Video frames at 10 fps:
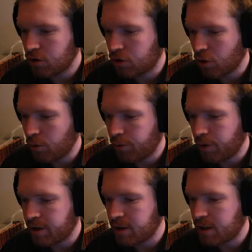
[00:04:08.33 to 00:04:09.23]
So
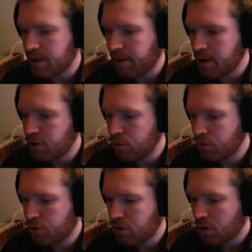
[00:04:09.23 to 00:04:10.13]
for instance, if I
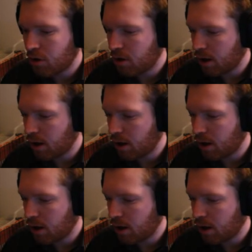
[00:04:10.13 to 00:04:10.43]
use,